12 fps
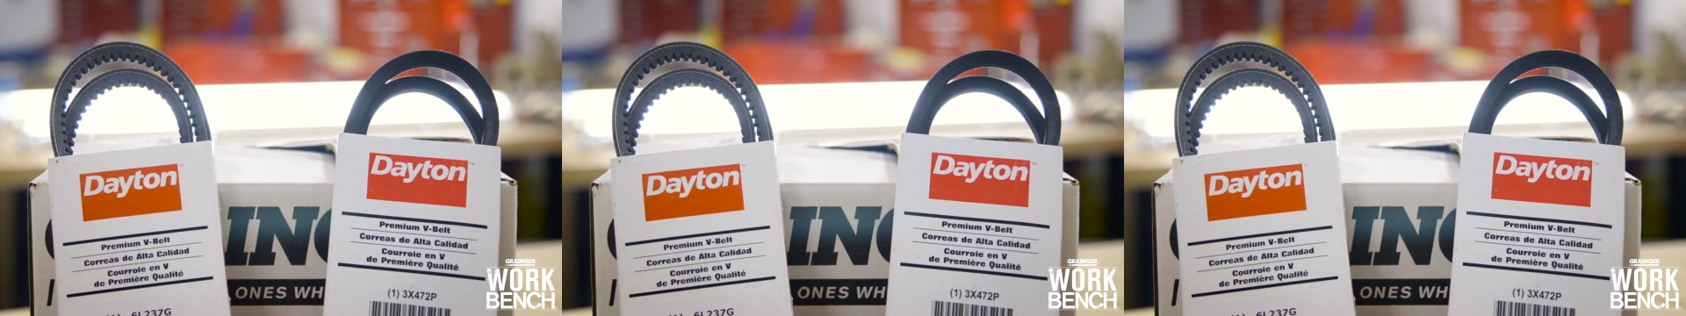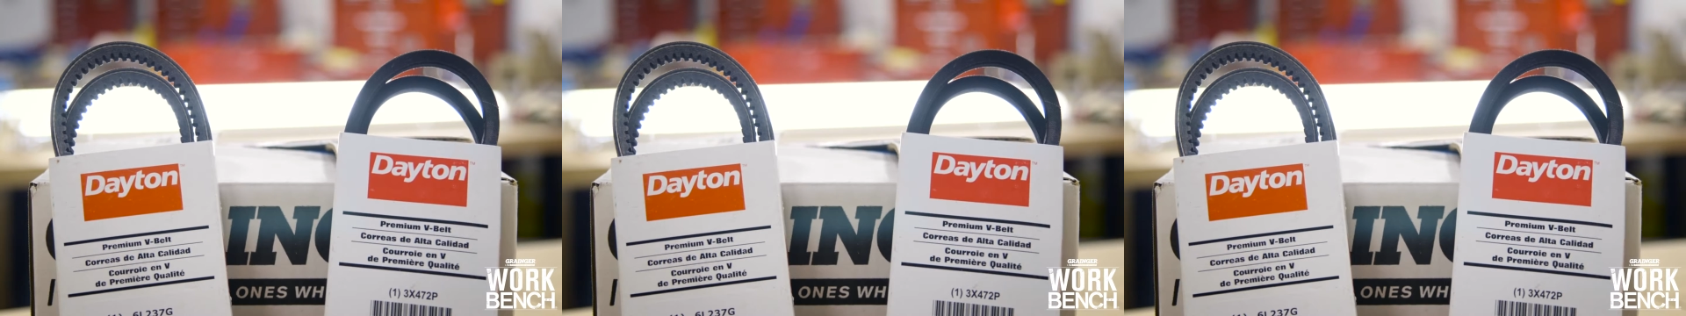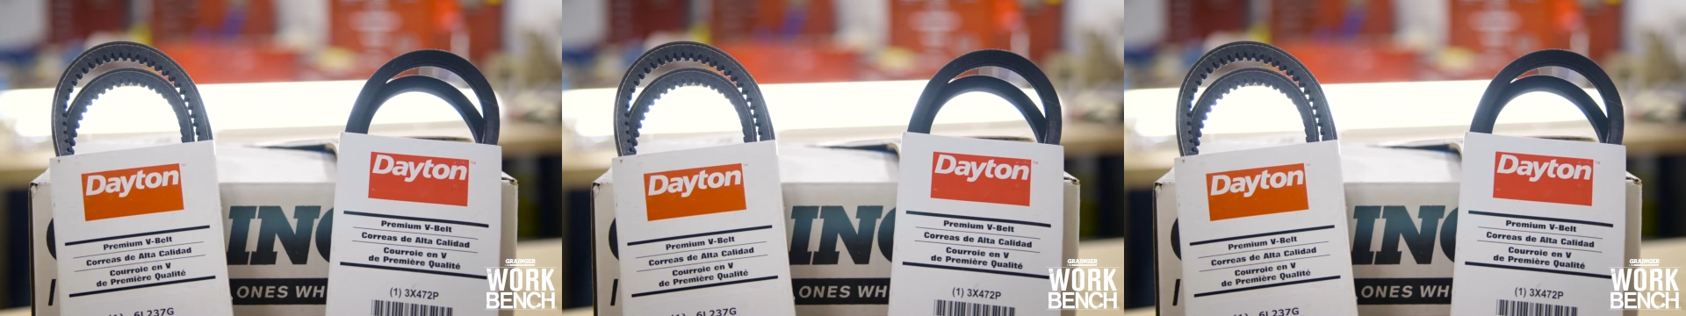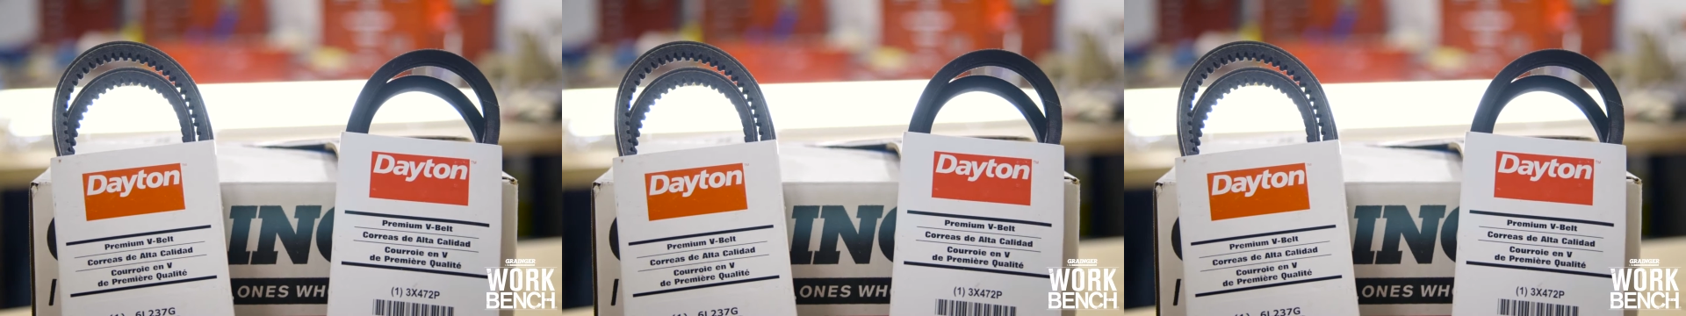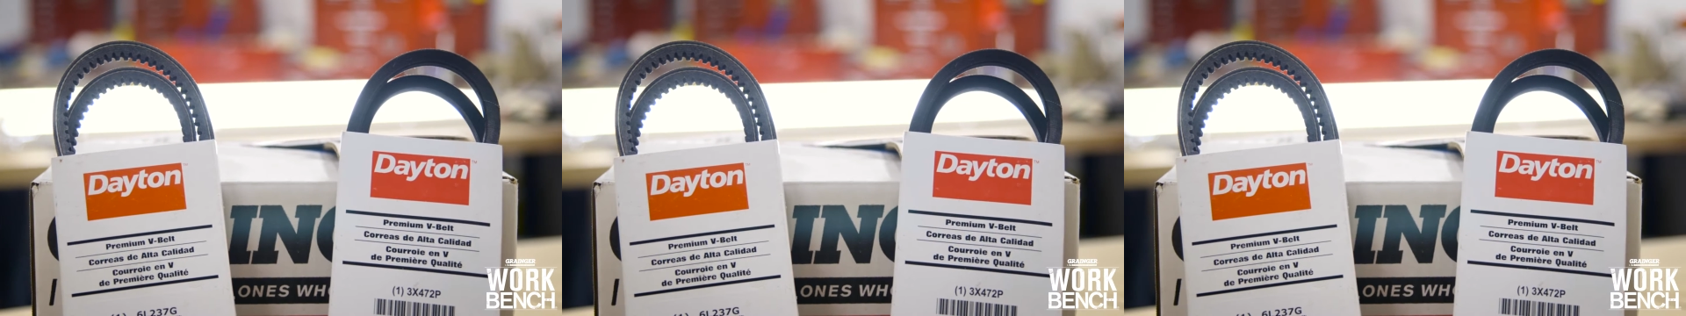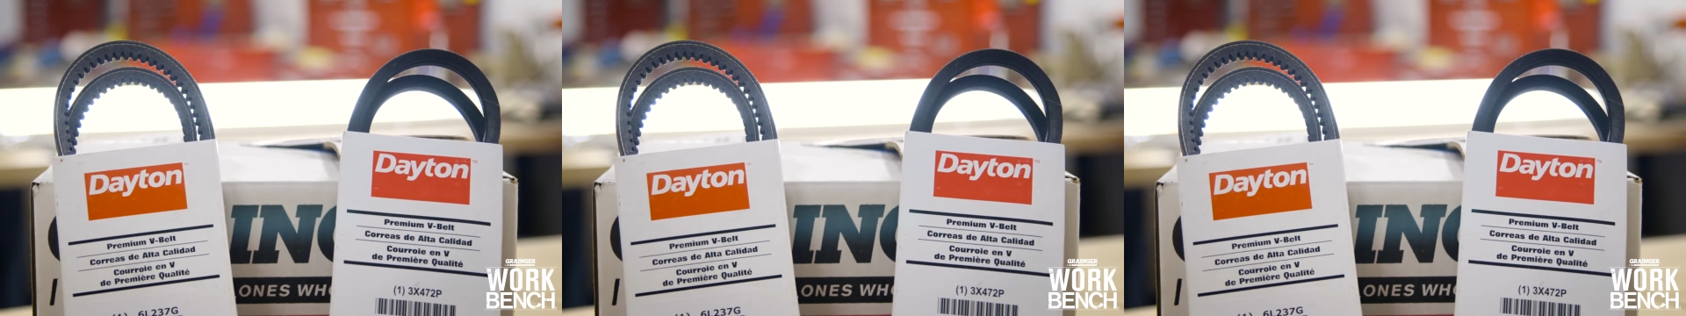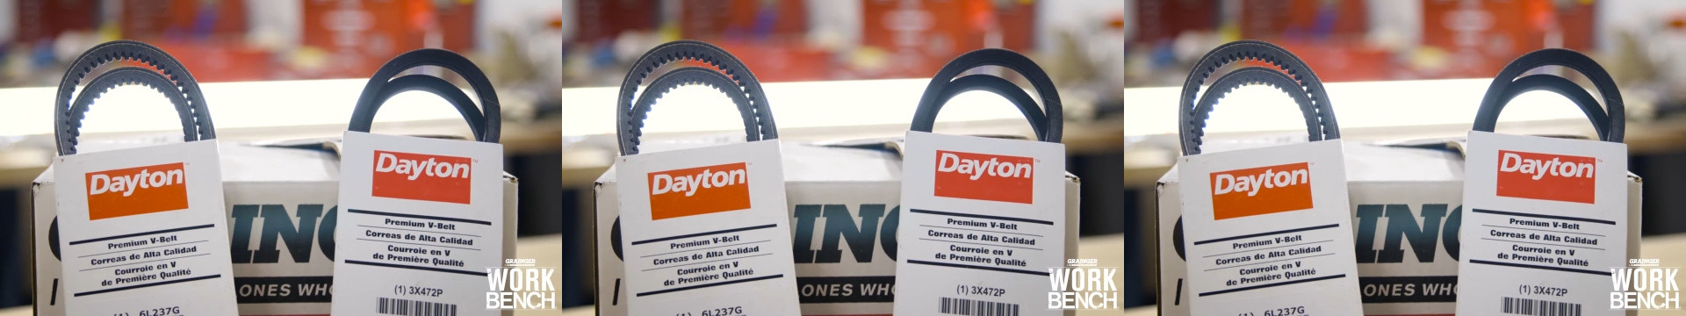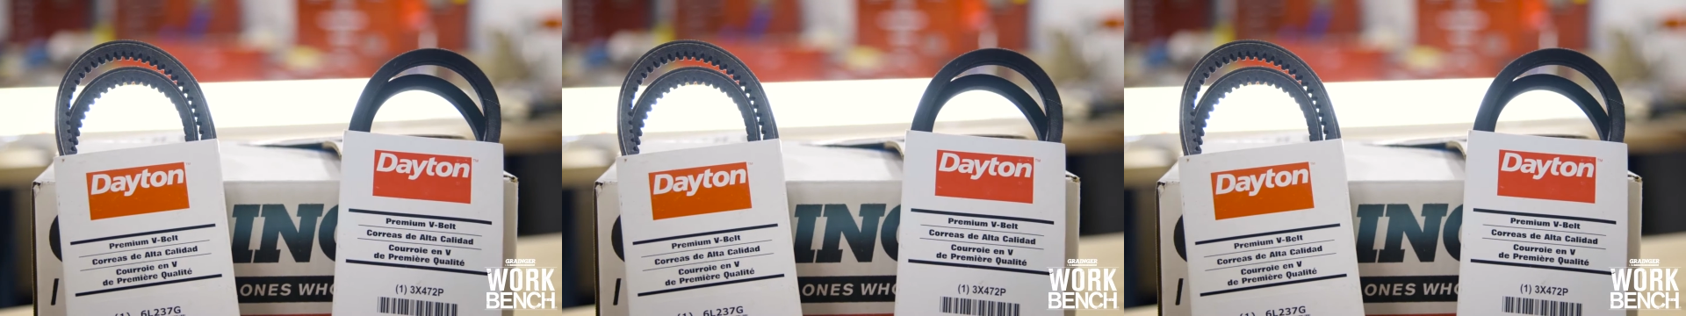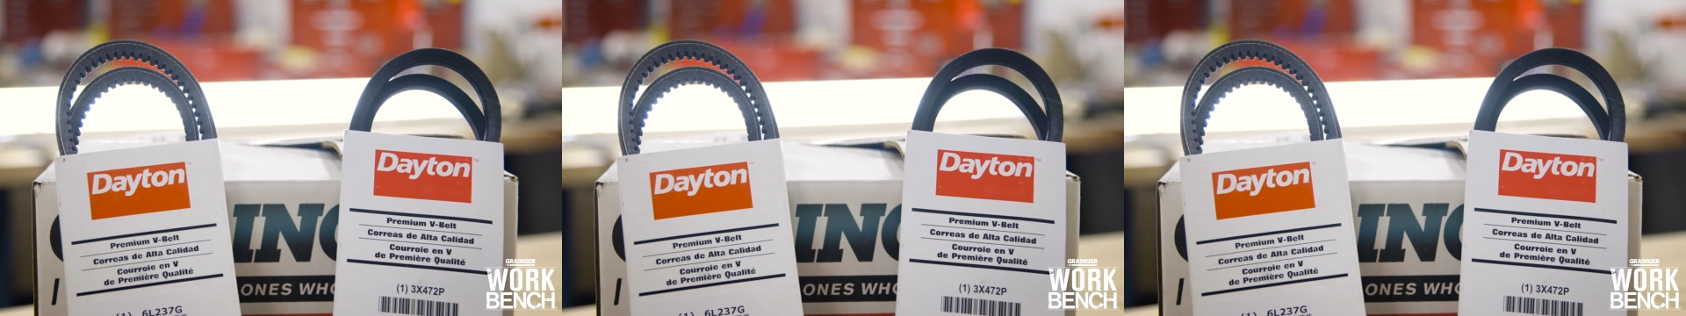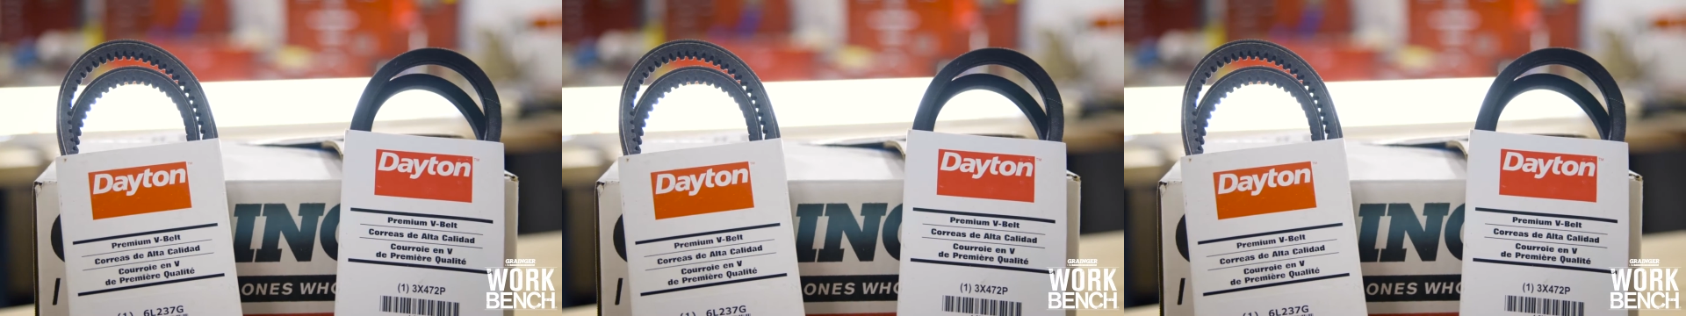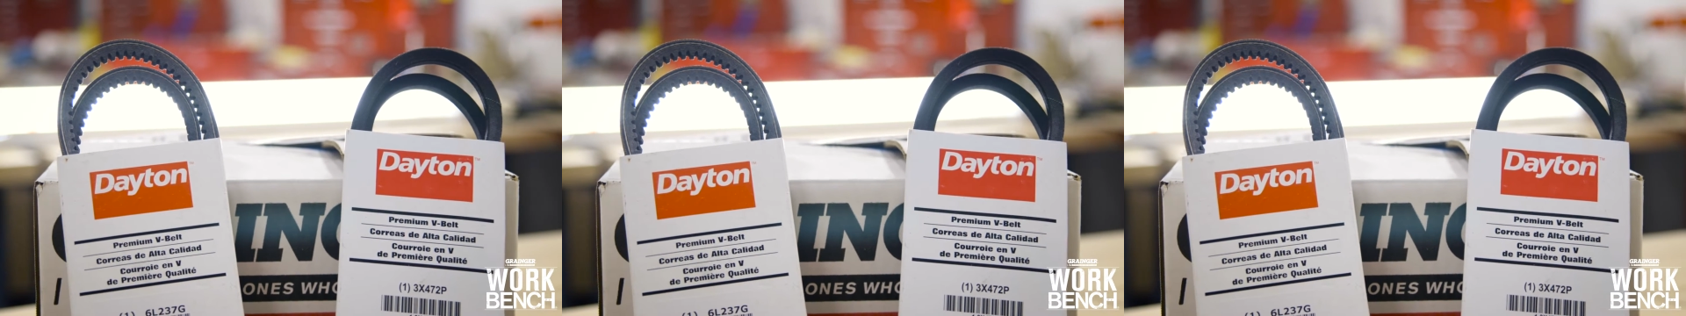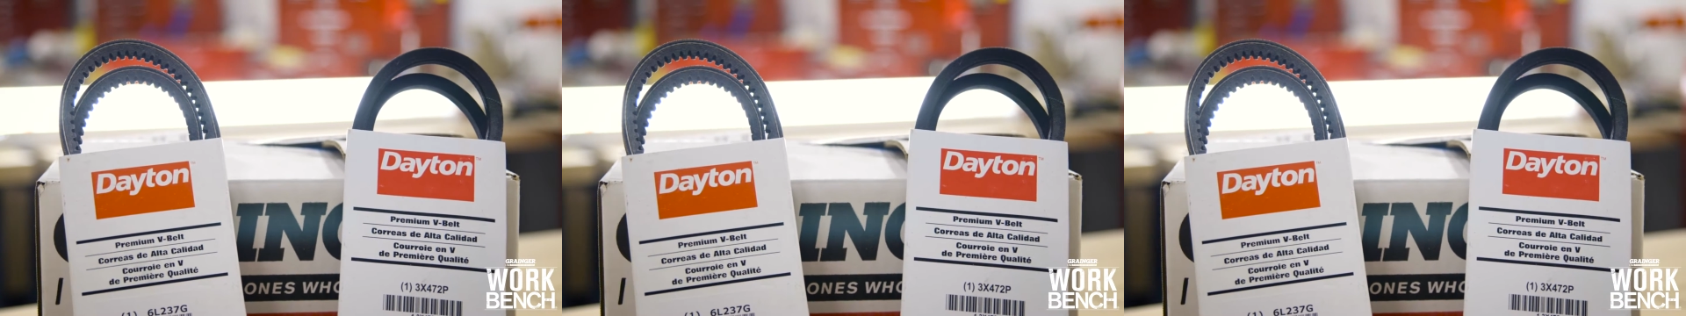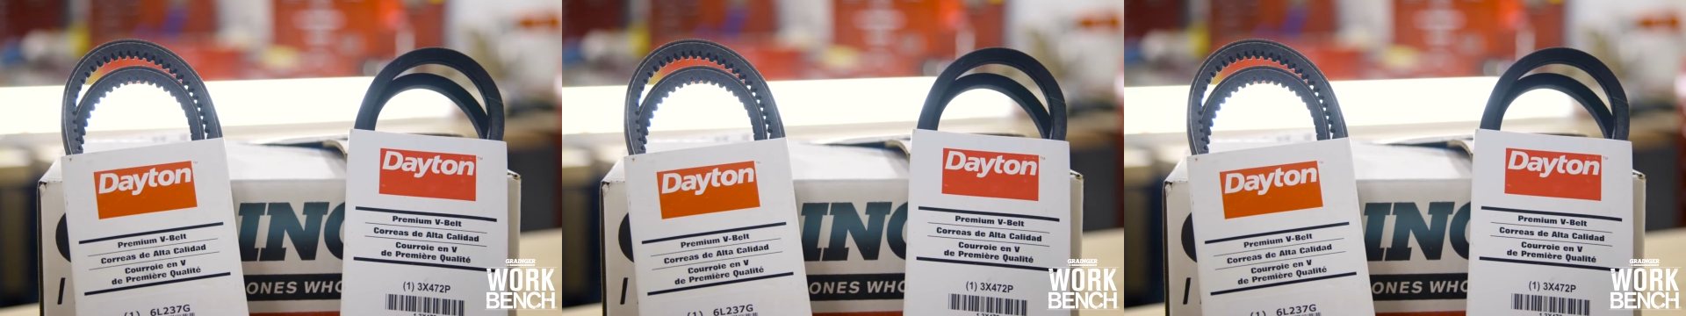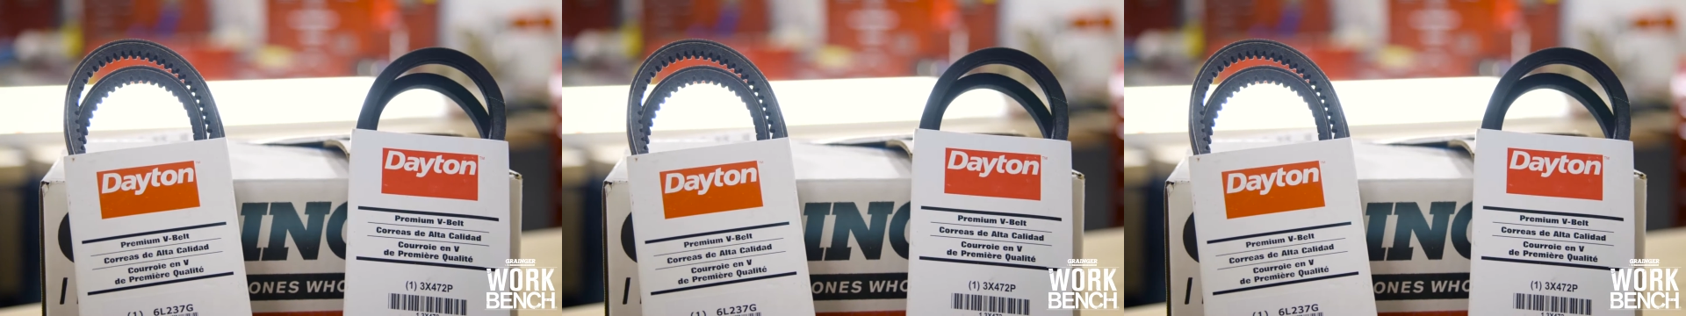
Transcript: (no speaker visible)